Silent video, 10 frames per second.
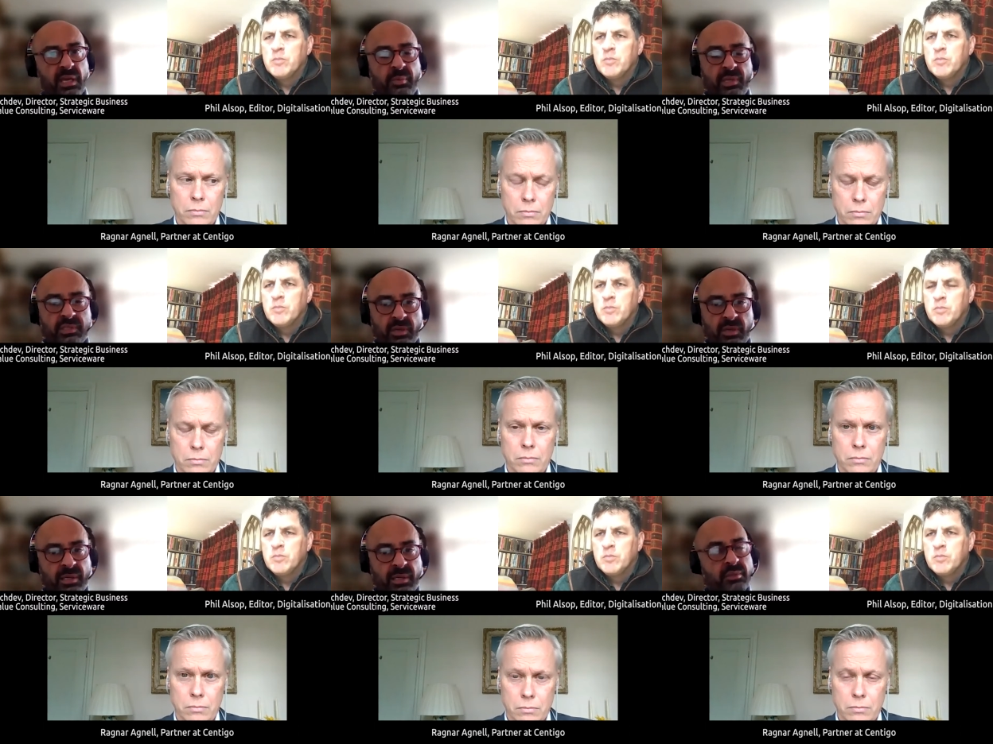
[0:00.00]
Speaker 1: side, which
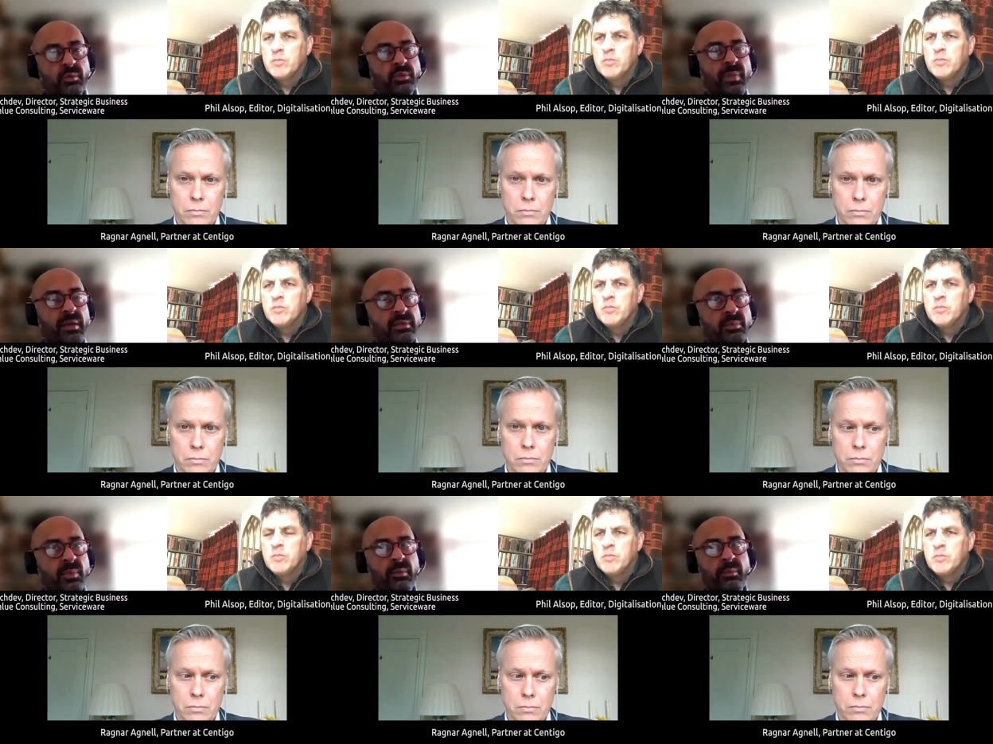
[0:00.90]
Ragnar talked
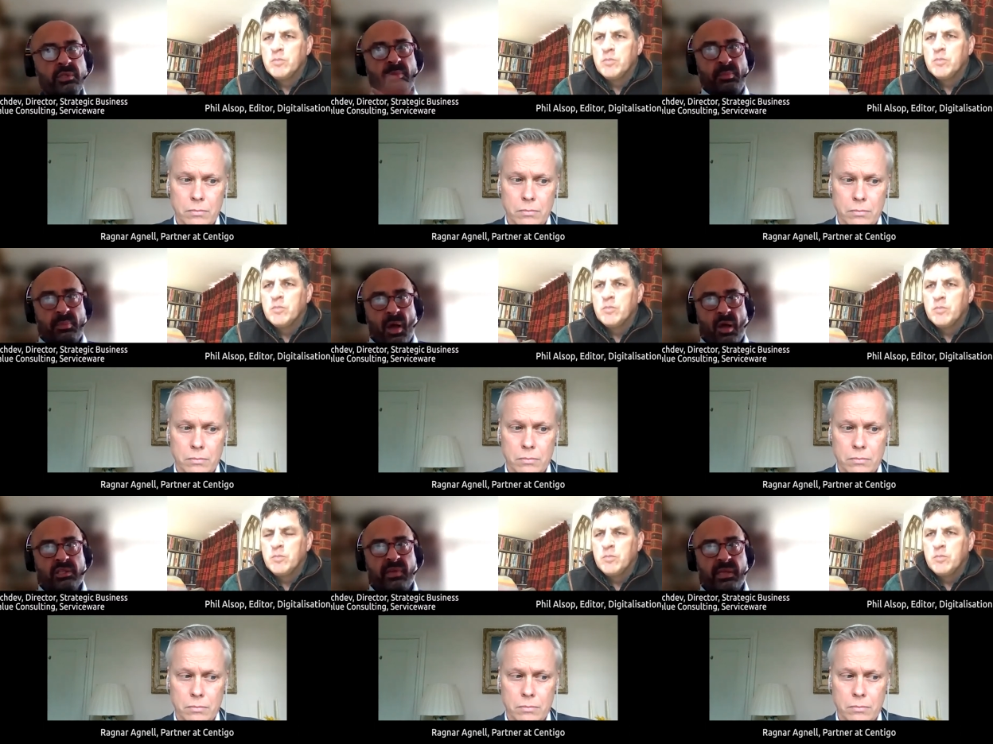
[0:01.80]
about as well, which should be
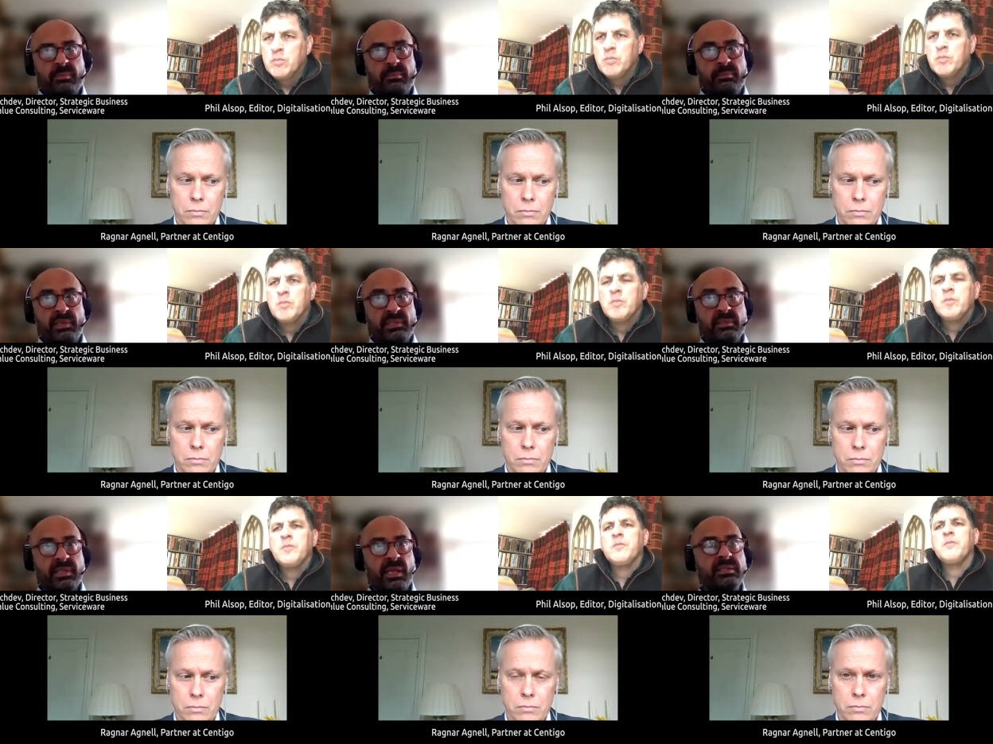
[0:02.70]
part of a
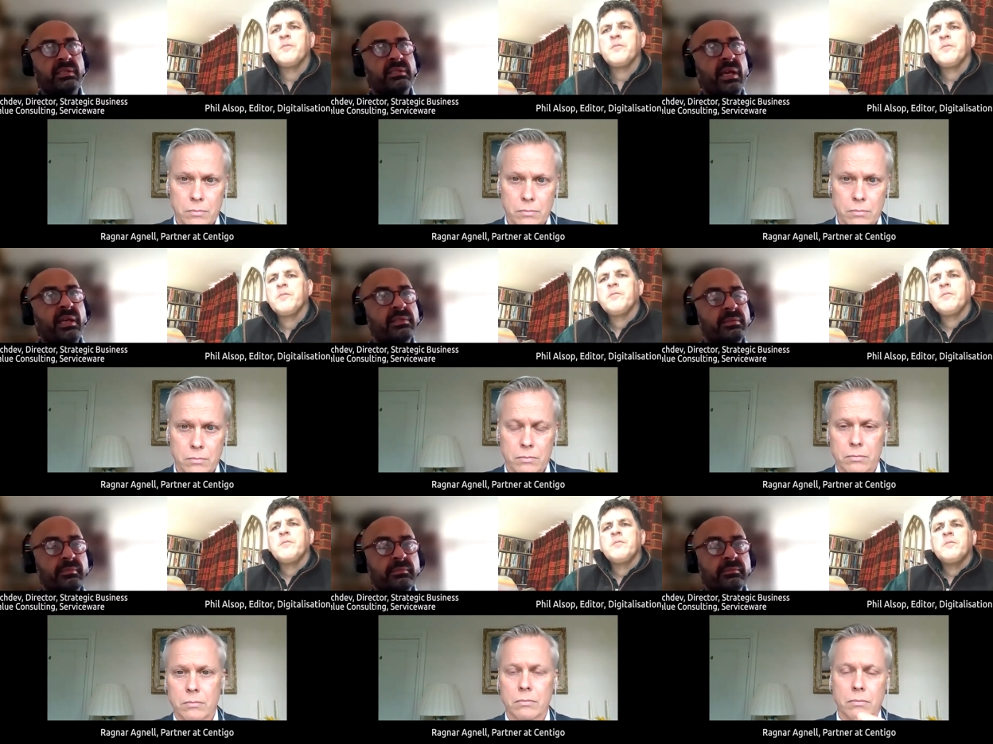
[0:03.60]
business case these
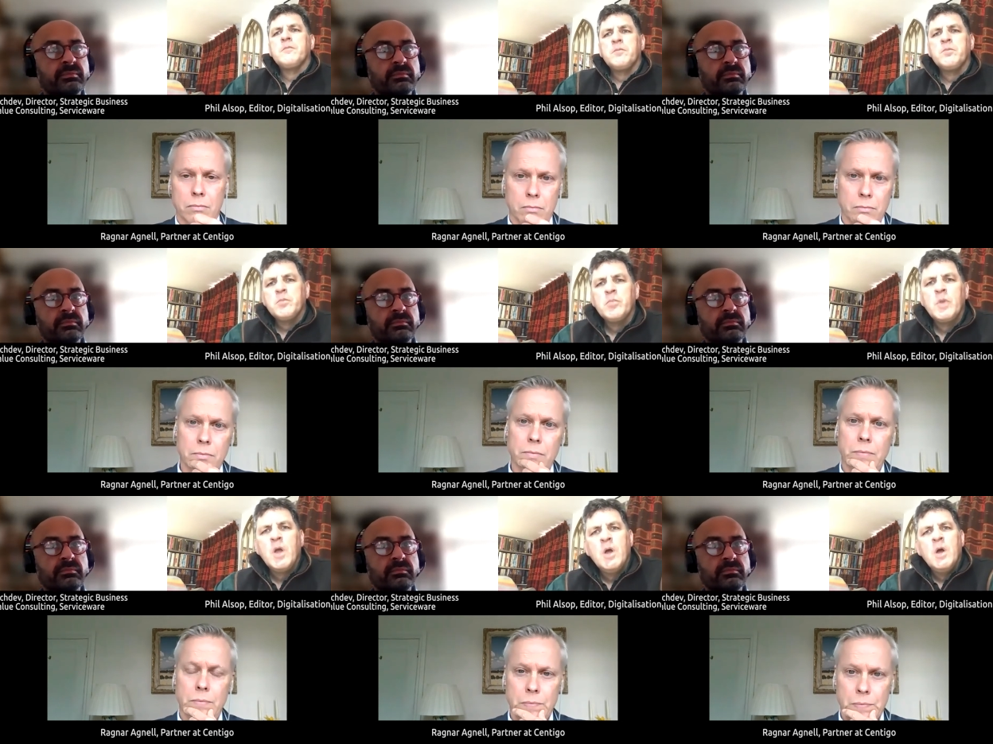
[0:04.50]
days.
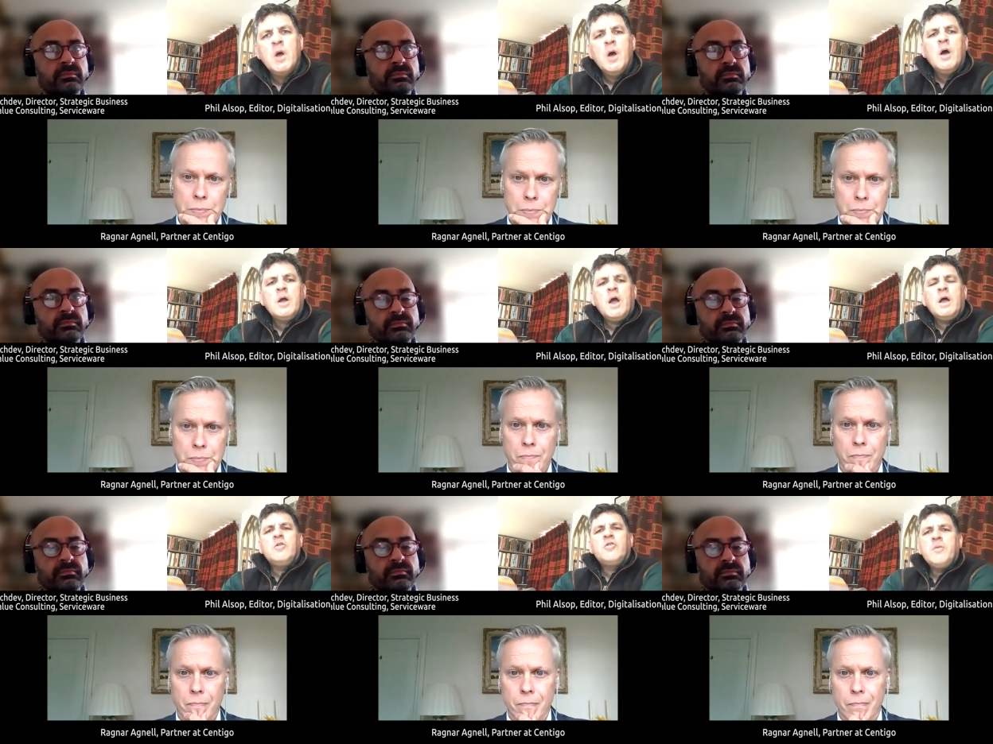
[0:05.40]
Speaker 2: Okay,
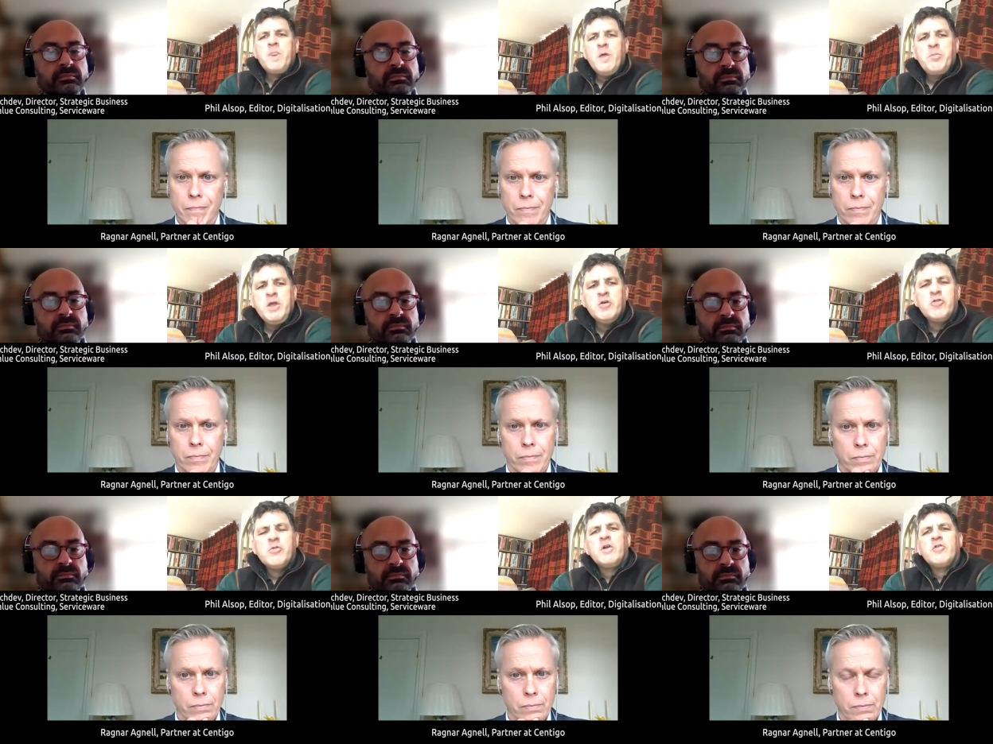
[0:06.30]
and it'd be good
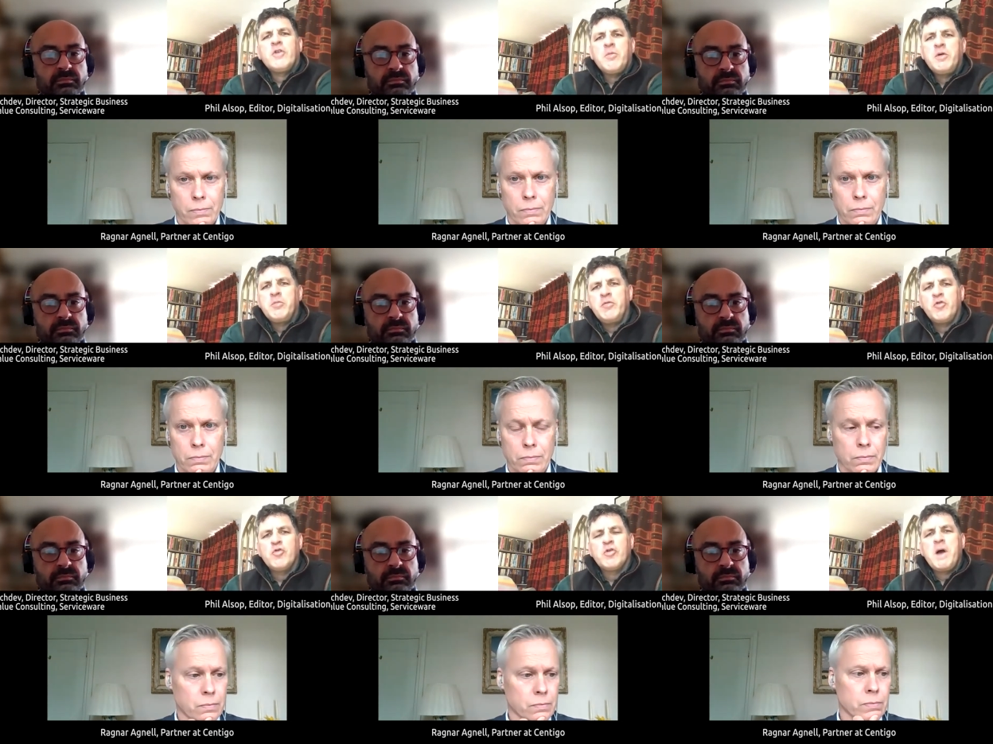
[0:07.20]
to understand, we've
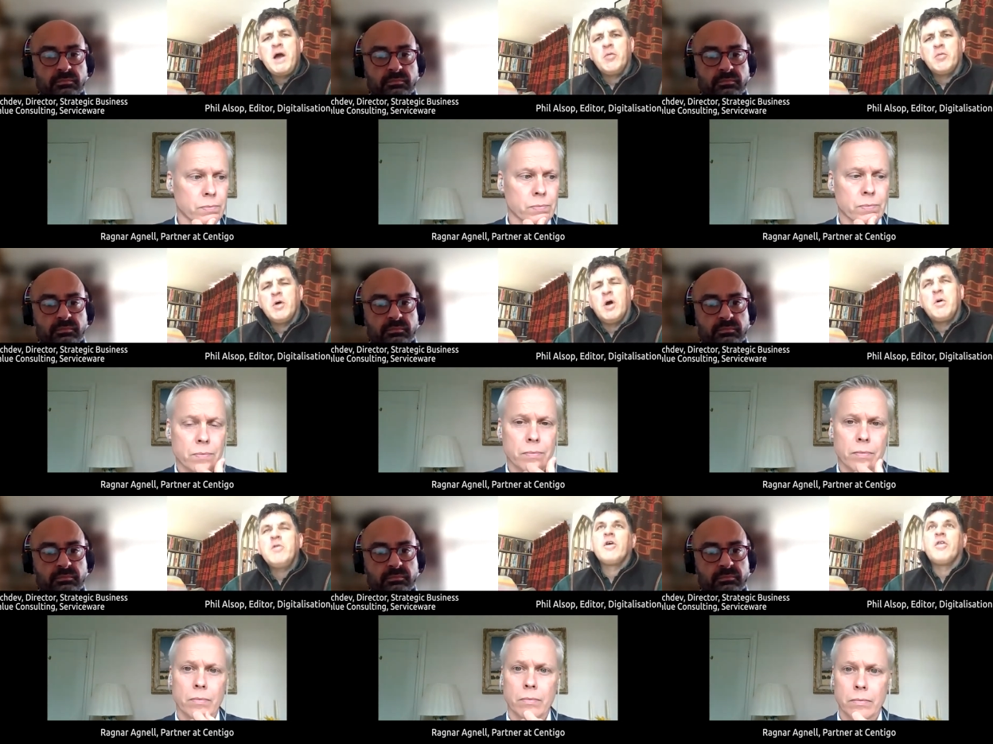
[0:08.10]
talked about, I
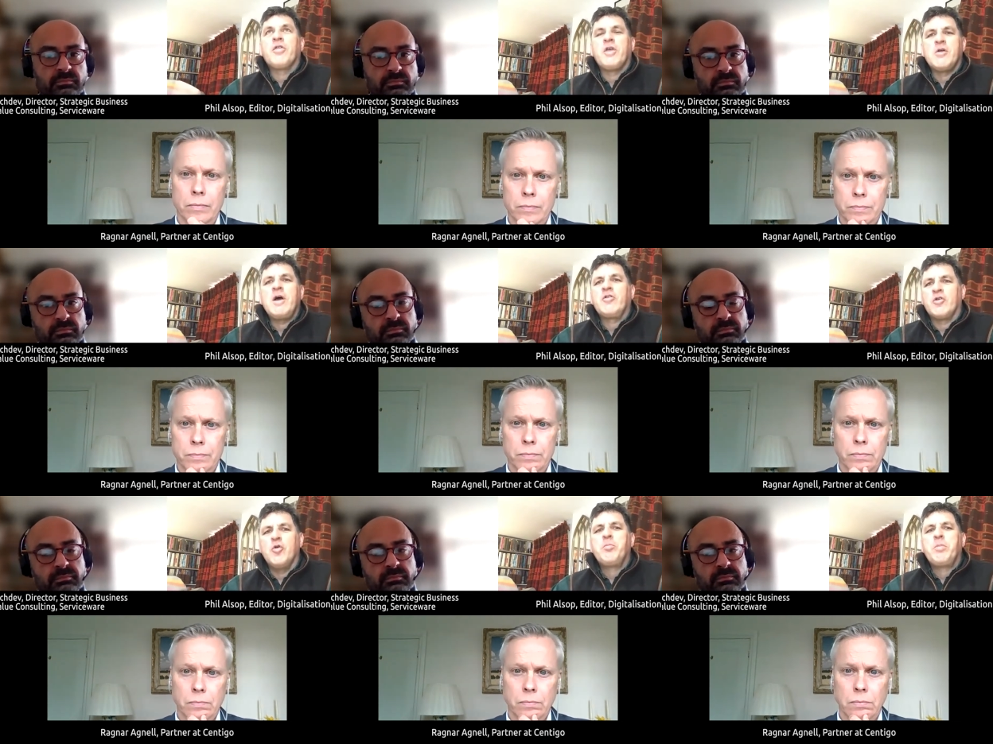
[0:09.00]
won't say the
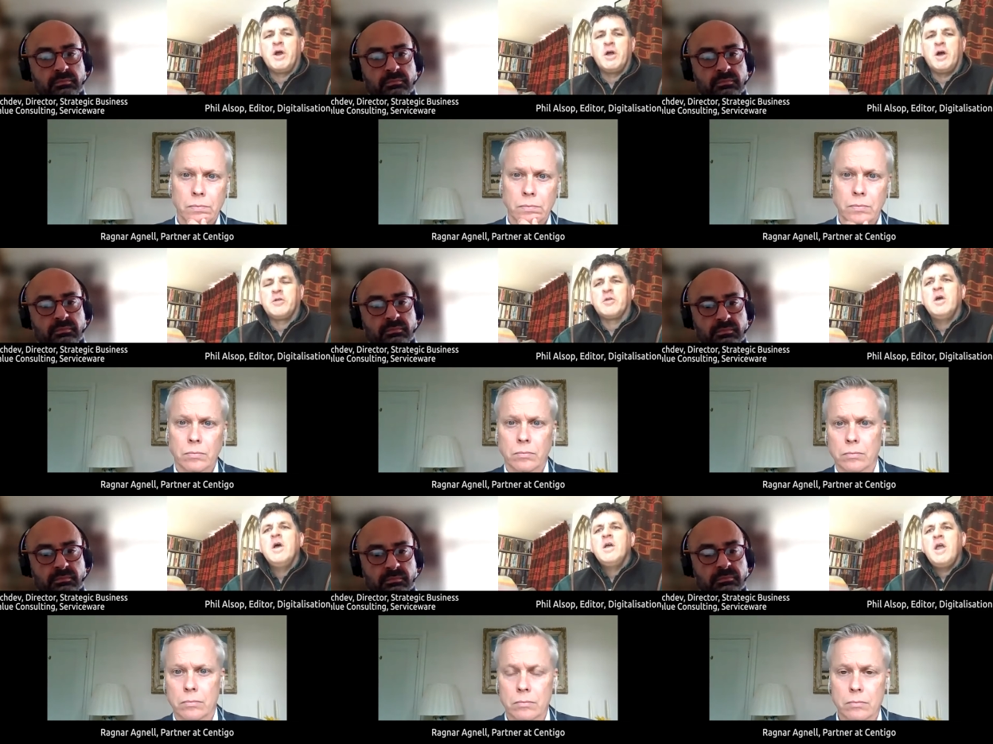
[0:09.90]
theoretical, but I
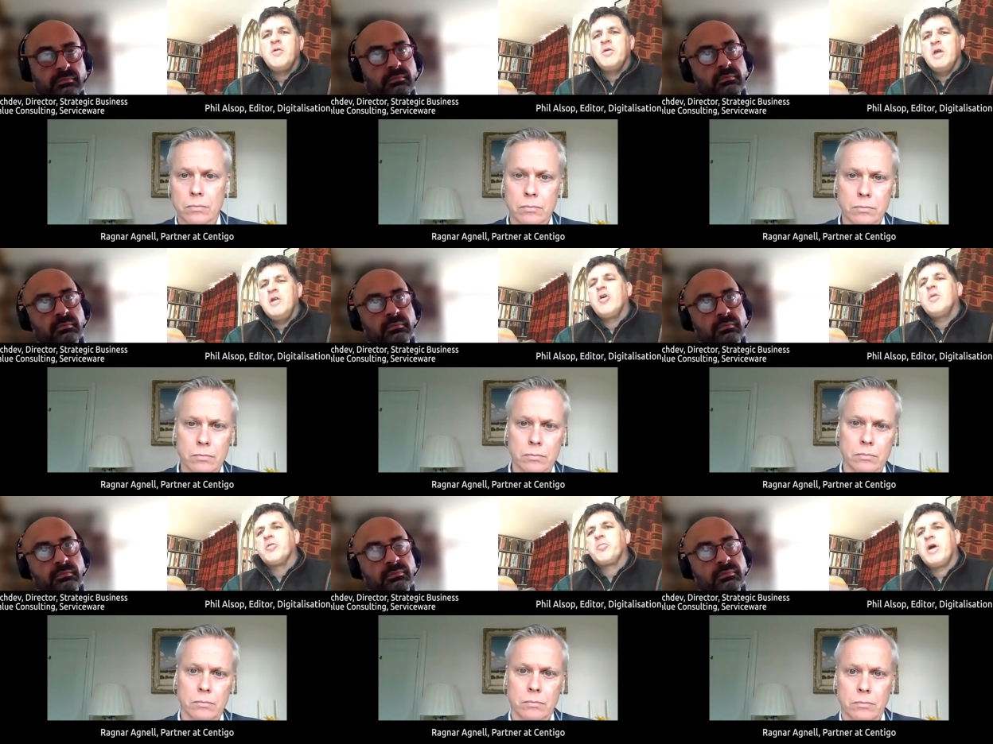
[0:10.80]
you know, in terms of